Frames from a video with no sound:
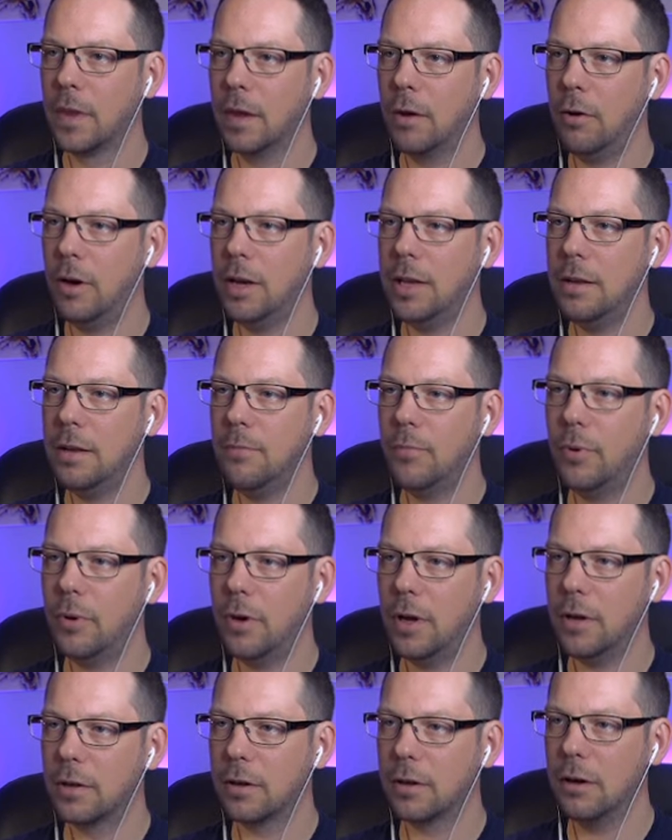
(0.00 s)
Oh, I didn't
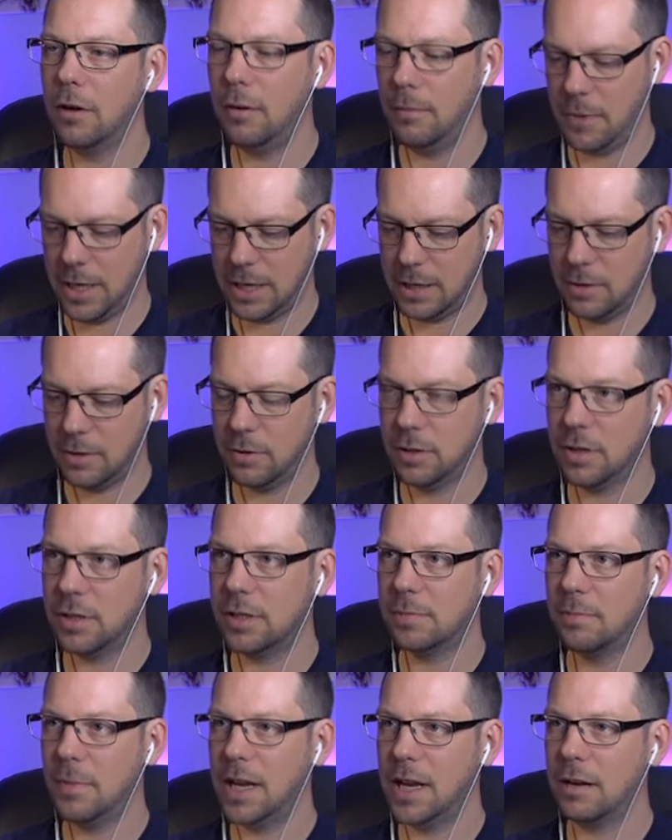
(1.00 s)
put a... Oh my
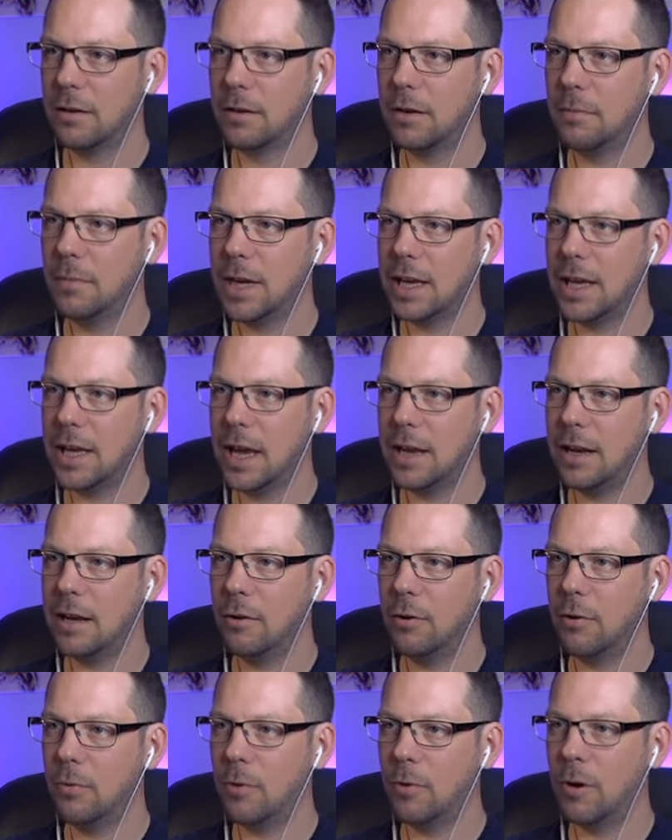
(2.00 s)
goodness me. Look at me getting
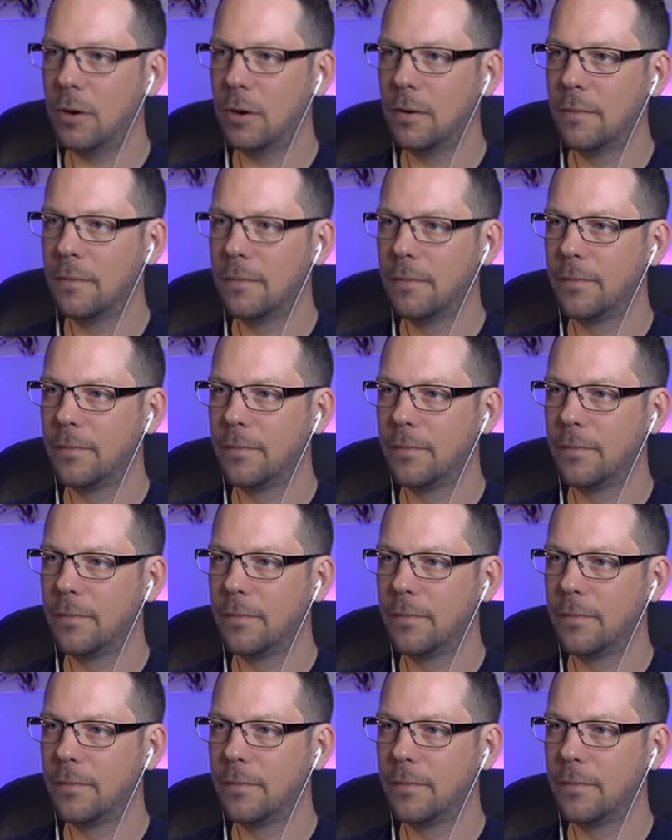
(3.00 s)
it all wrong.